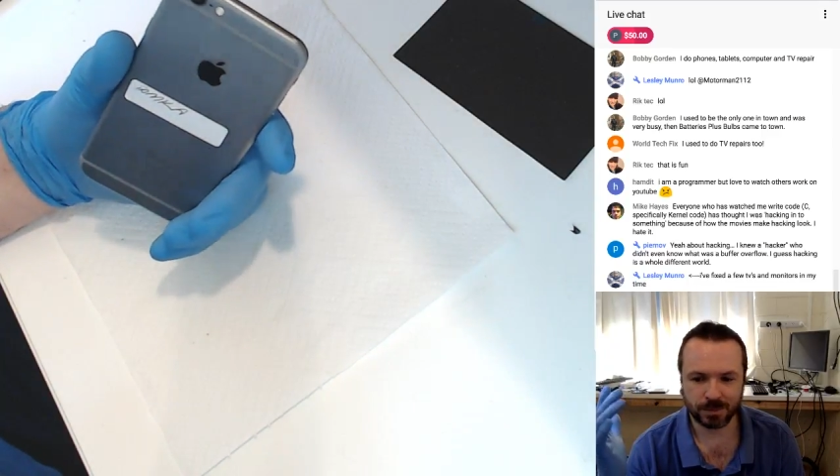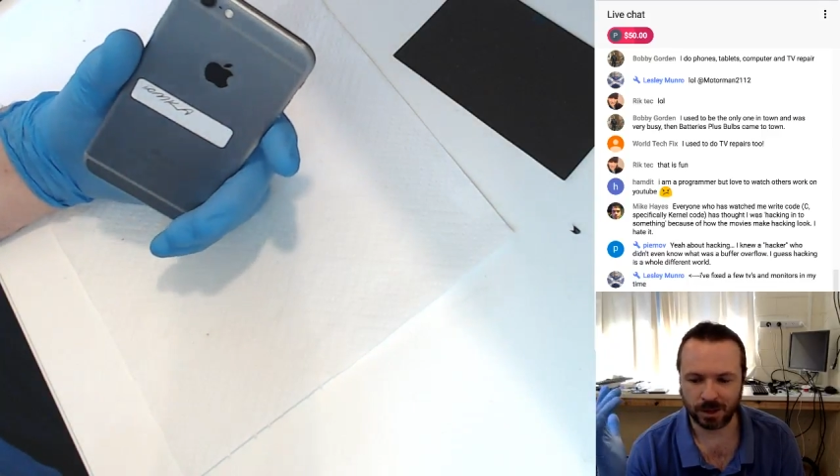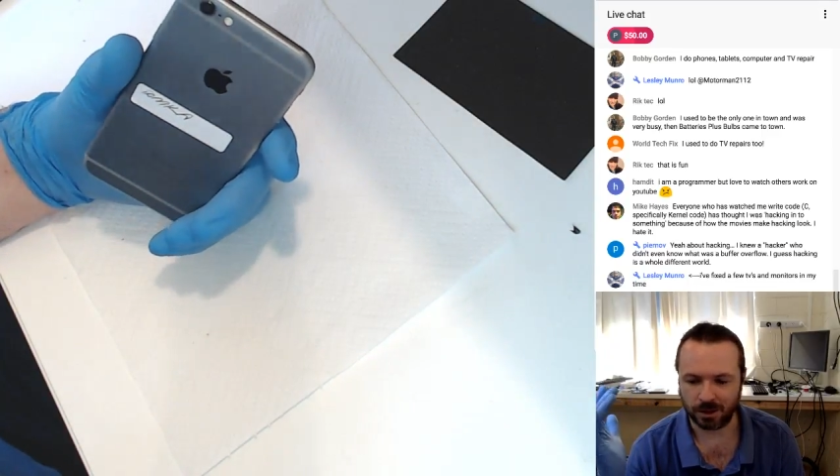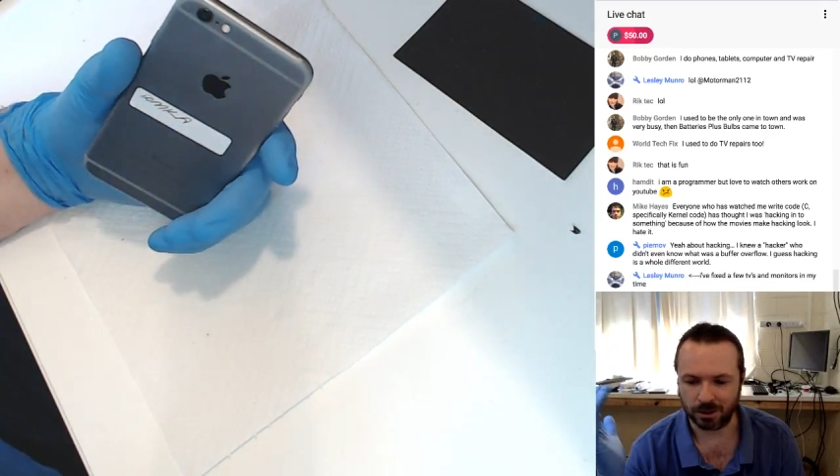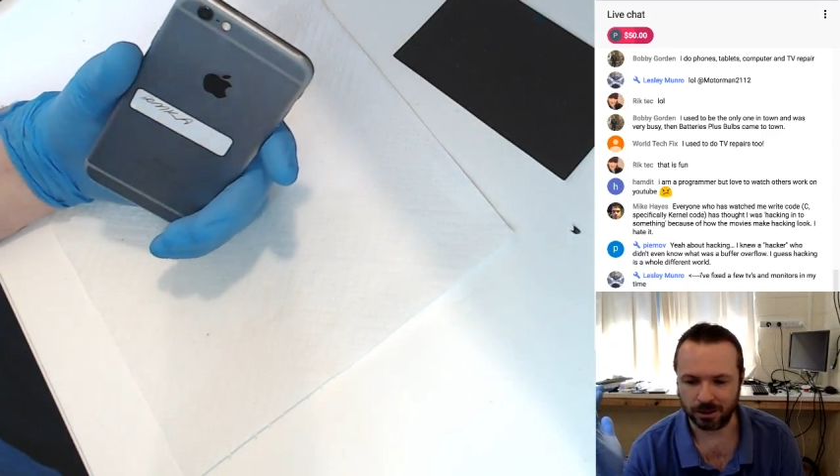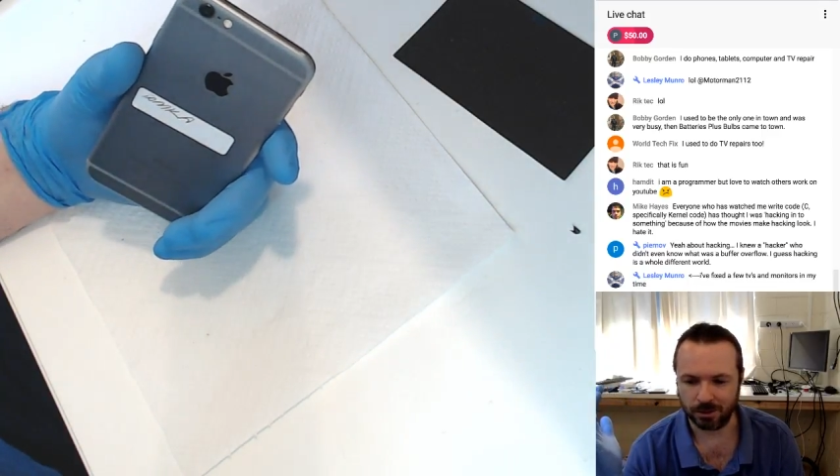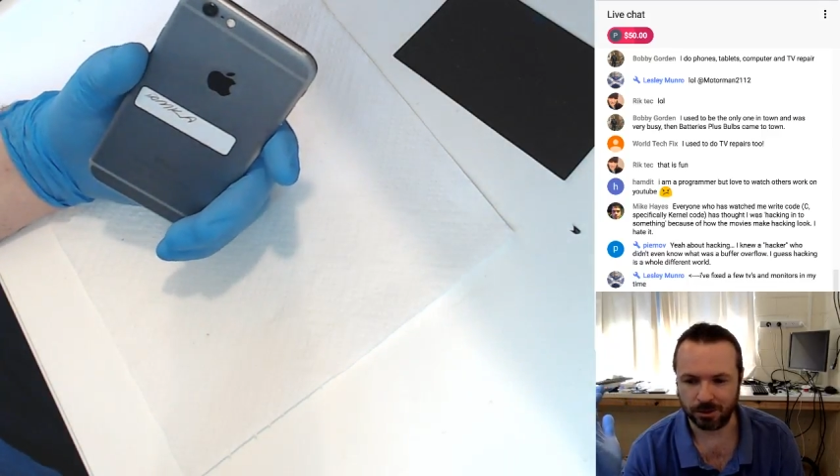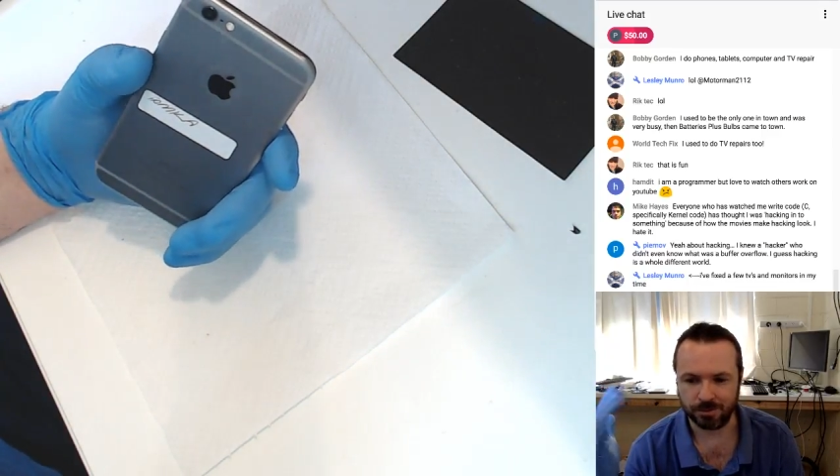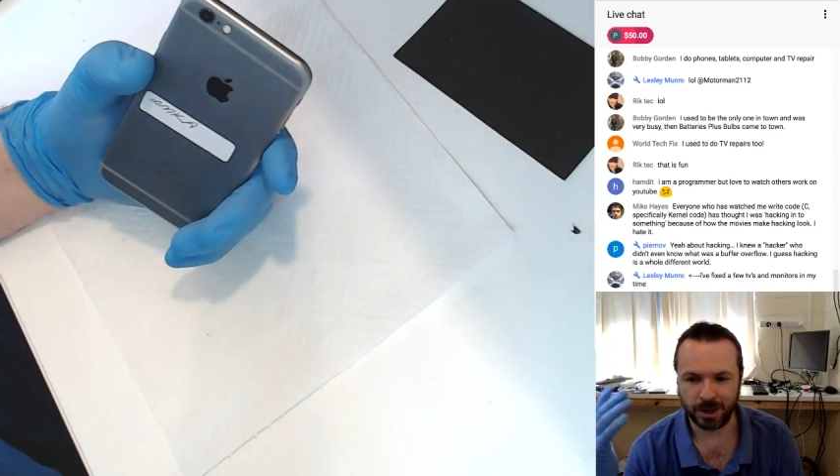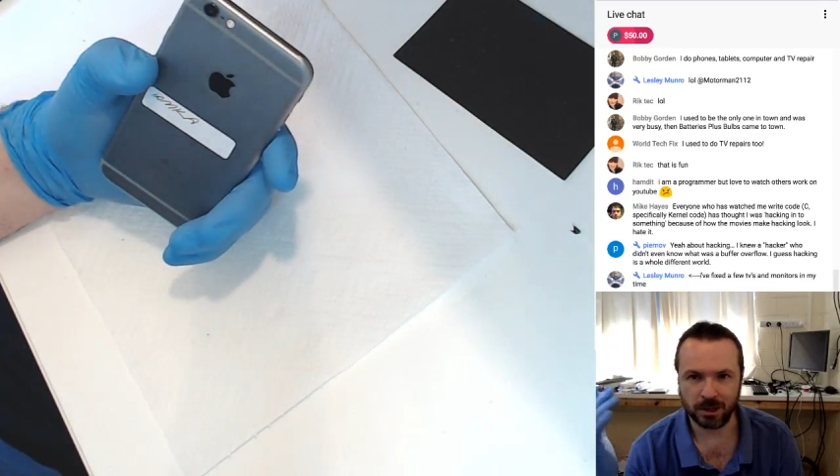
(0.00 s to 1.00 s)

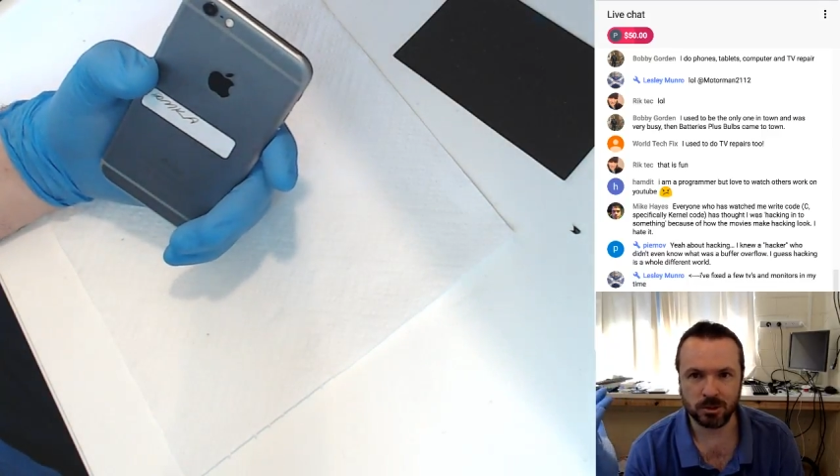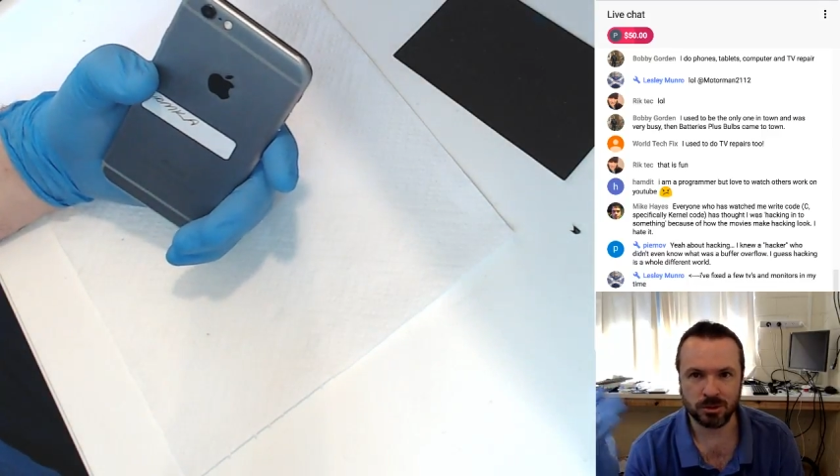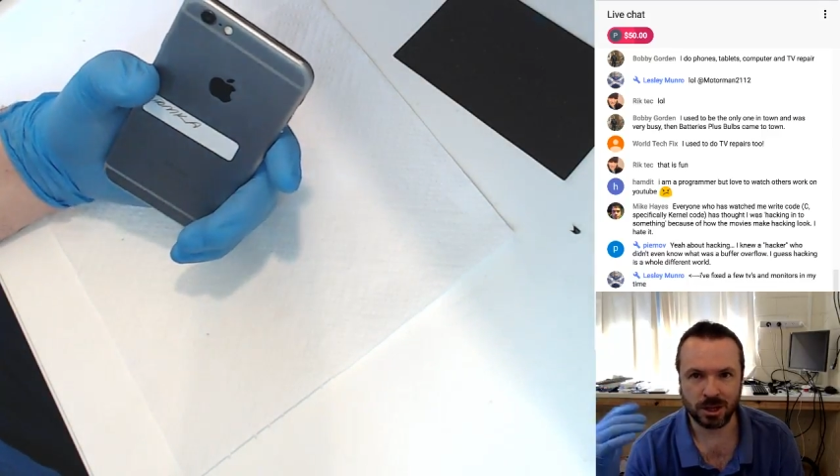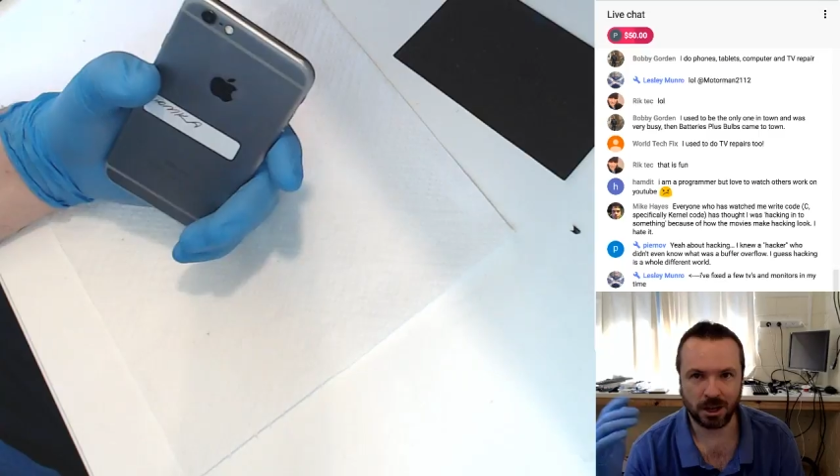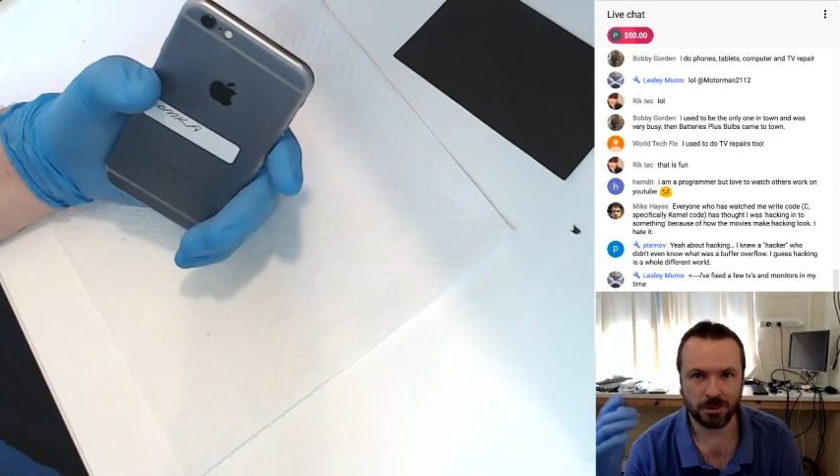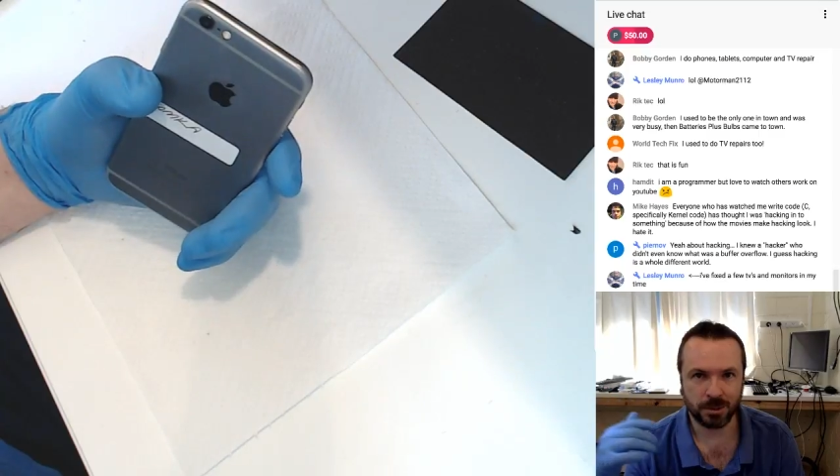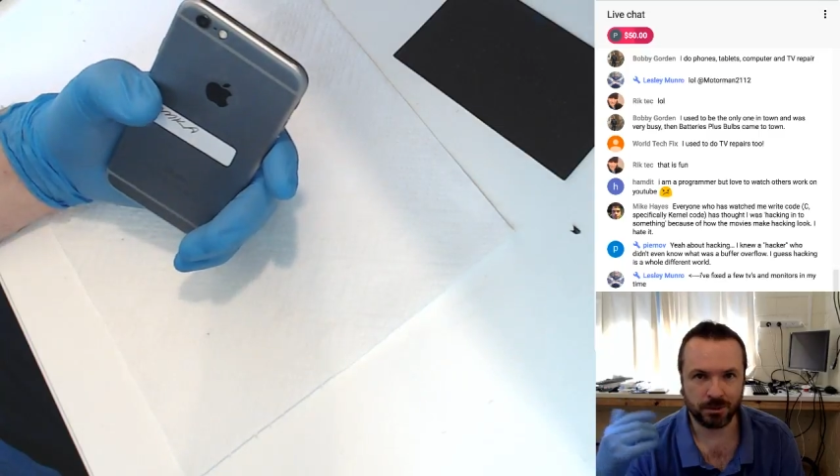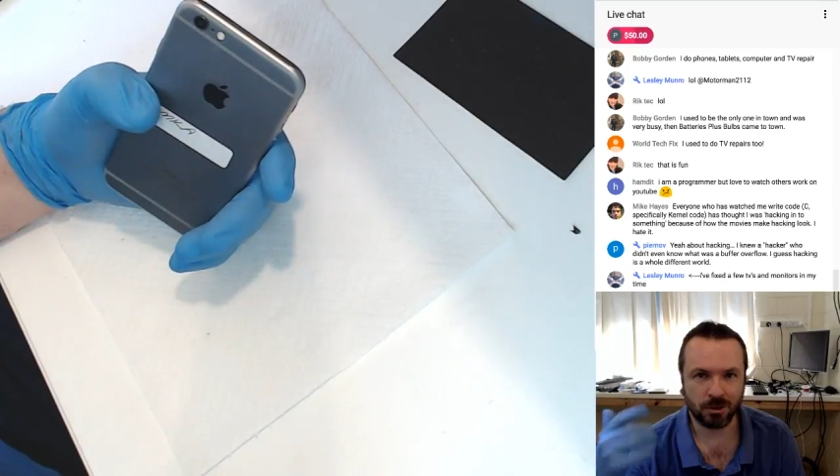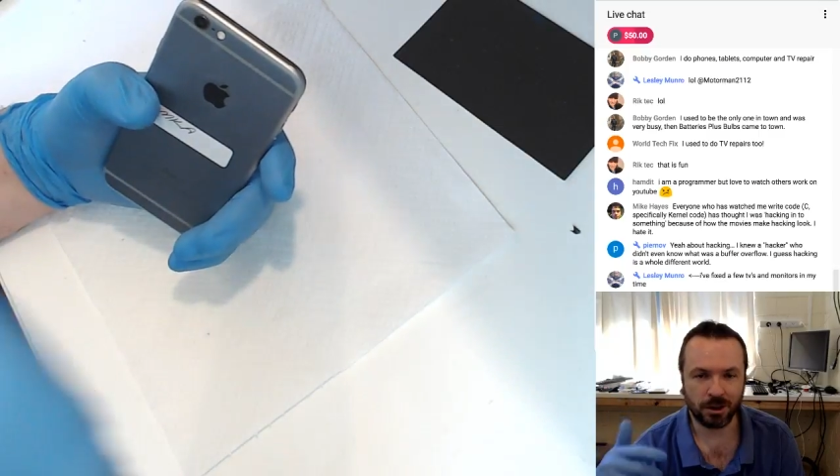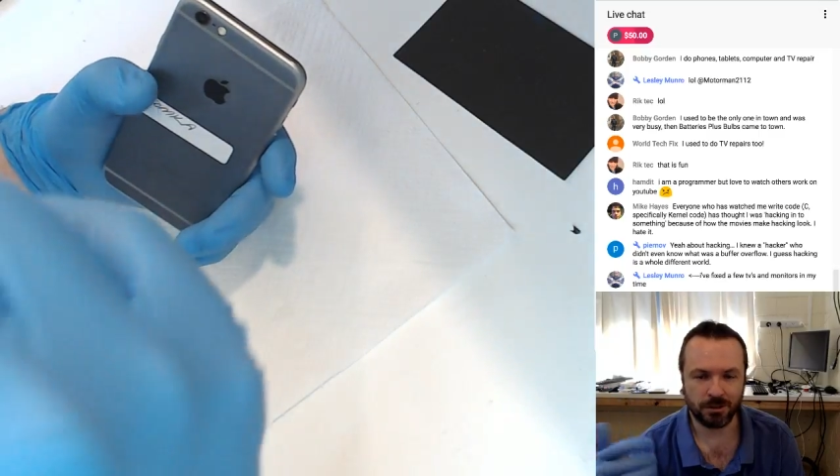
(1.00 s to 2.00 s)
mangled data
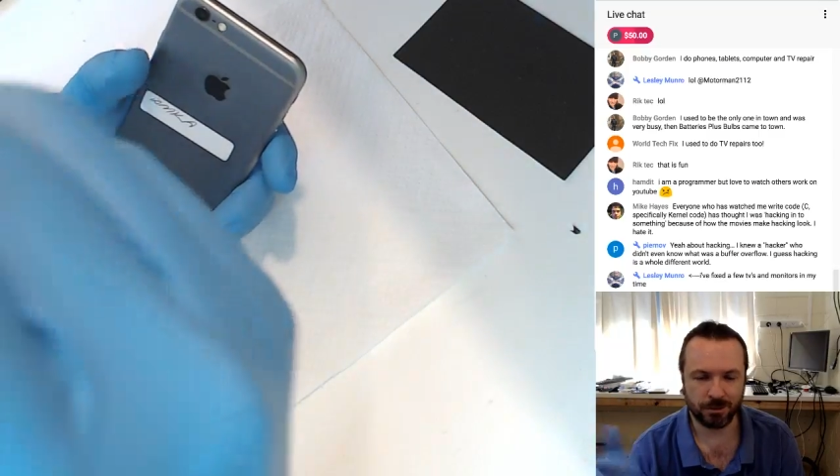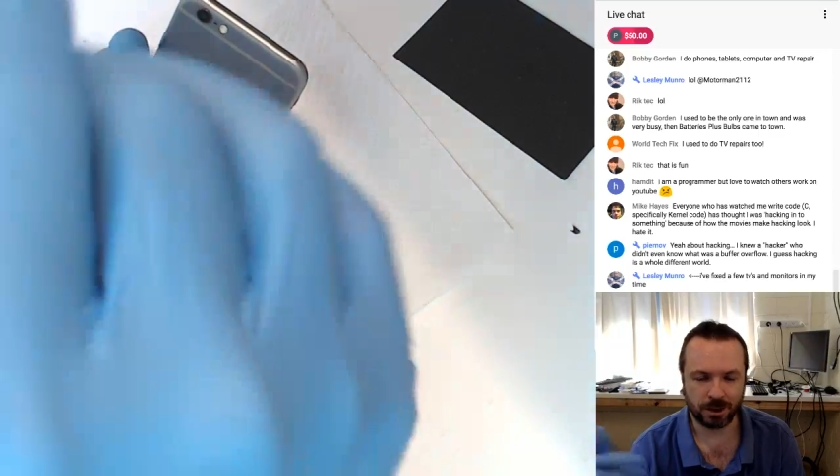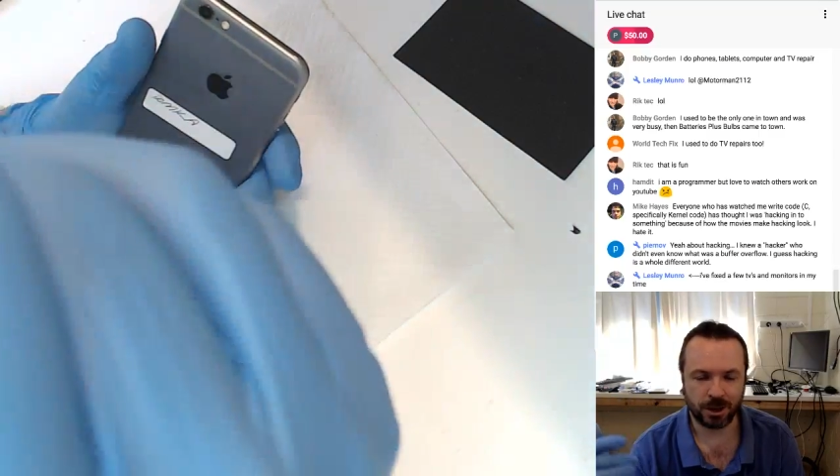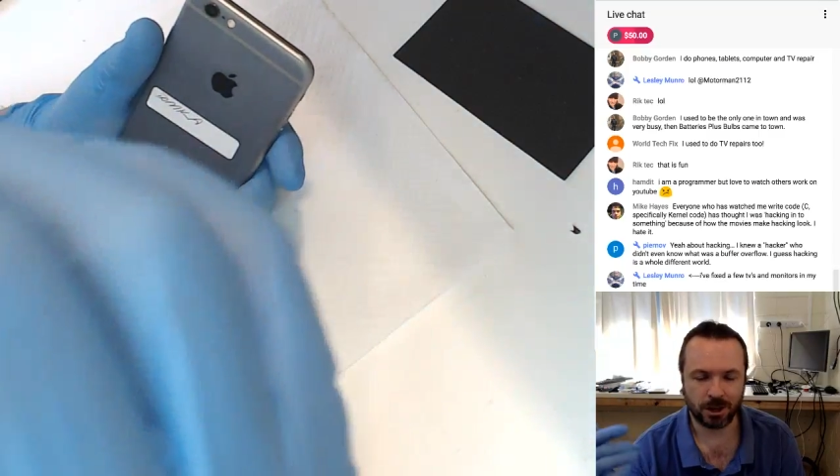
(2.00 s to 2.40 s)
being written